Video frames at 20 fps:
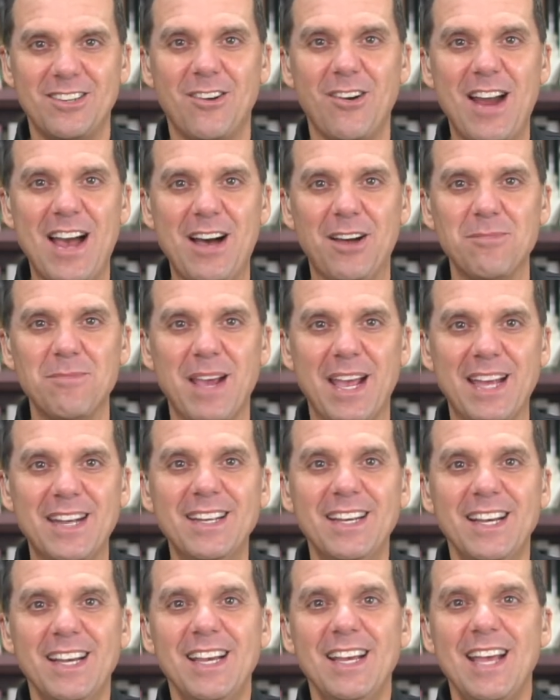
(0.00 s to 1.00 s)
ground,
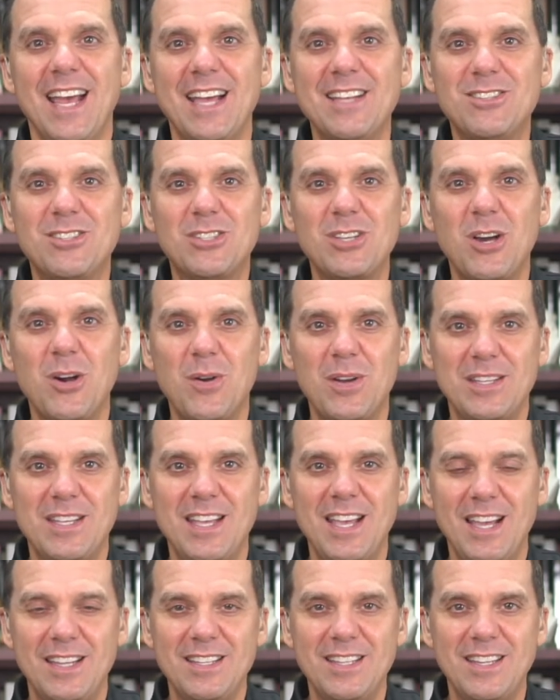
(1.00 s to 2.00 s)
man. And so at
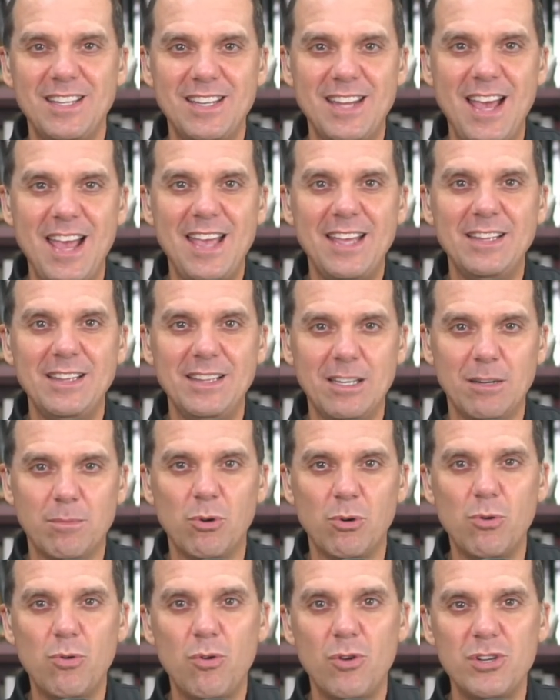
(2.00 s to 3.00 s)
the end of the day,
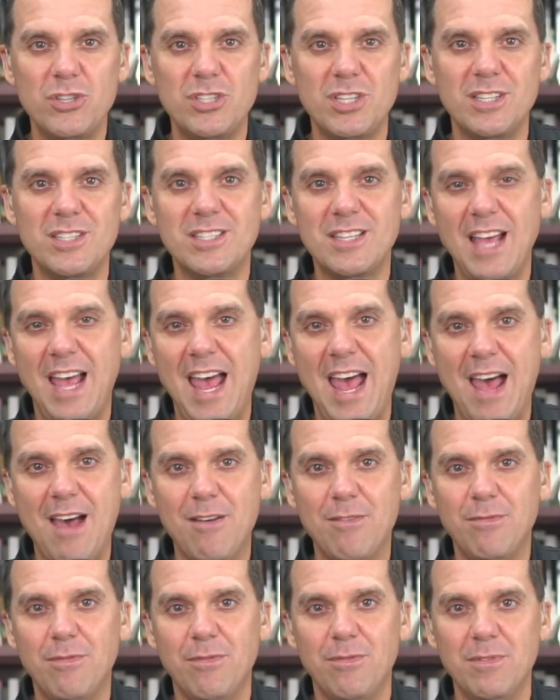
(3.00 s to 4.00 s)
liberal Christians
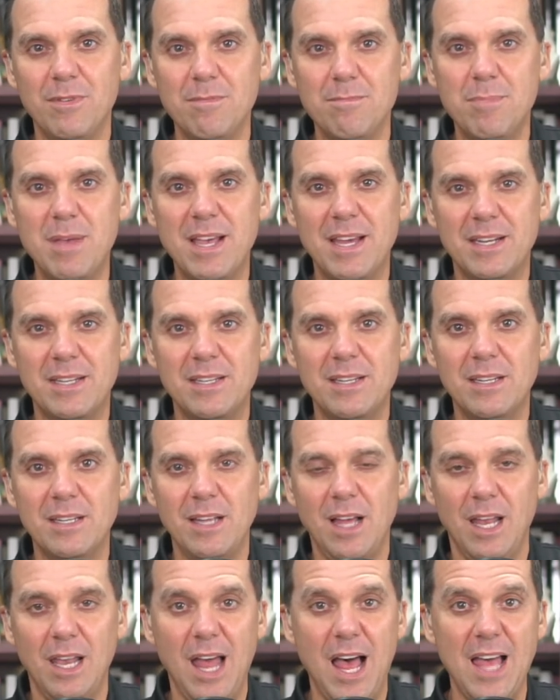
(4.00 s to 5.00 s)
have been
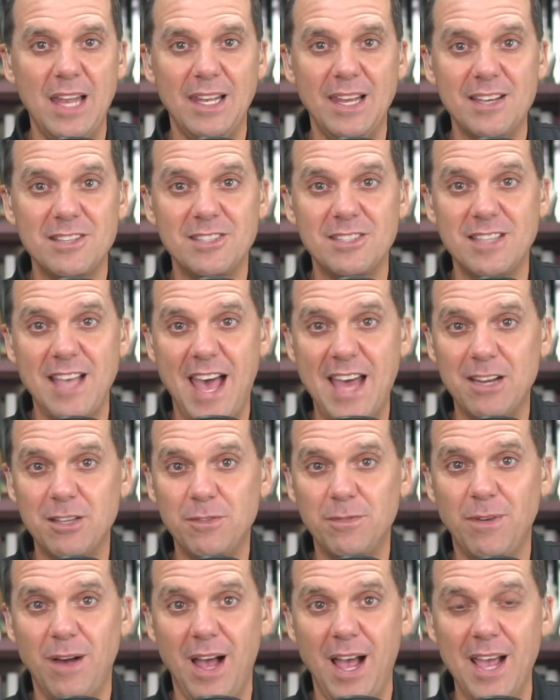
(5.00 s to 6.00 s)
a lot less
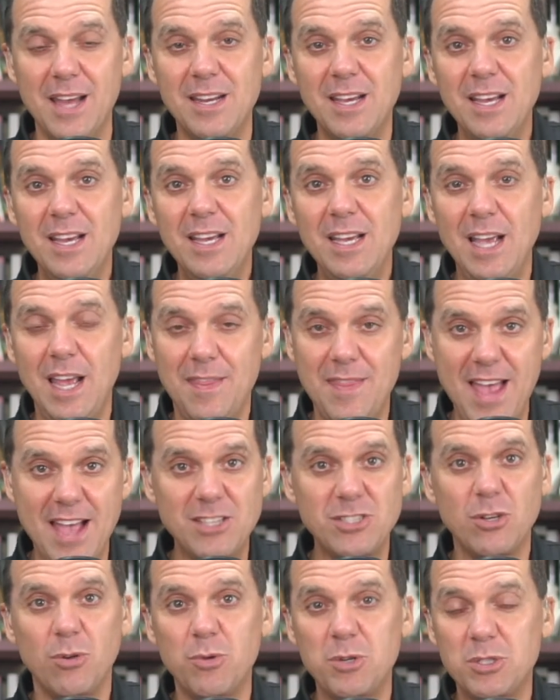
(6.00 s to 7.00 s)
satisfied, and
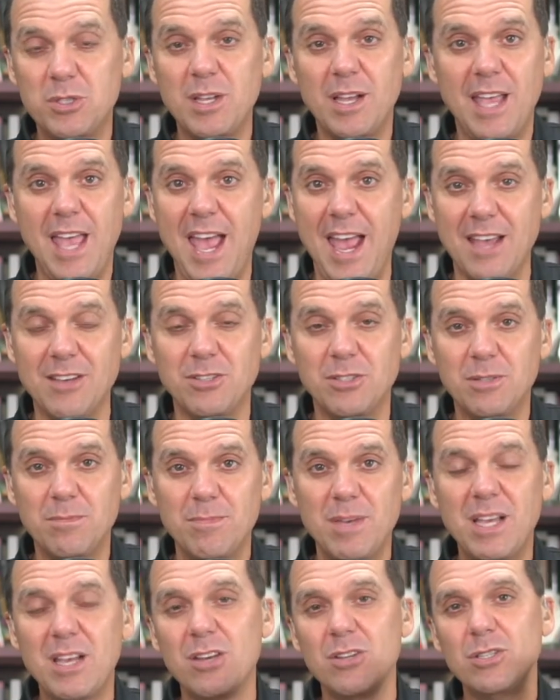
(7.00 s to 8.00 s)
that's always the case.
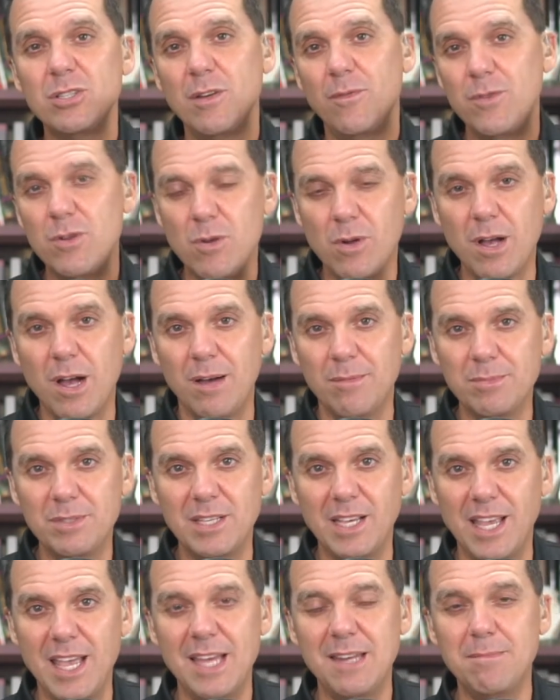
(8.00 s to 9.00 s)
Because if you come
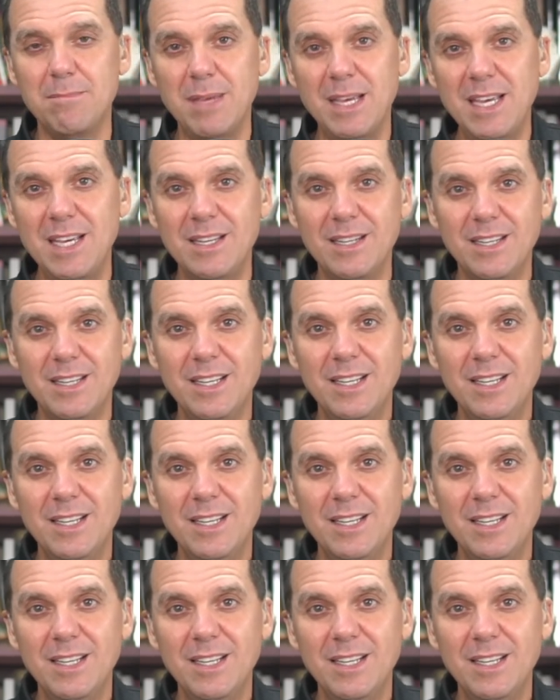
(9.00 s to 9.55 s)
to get meat,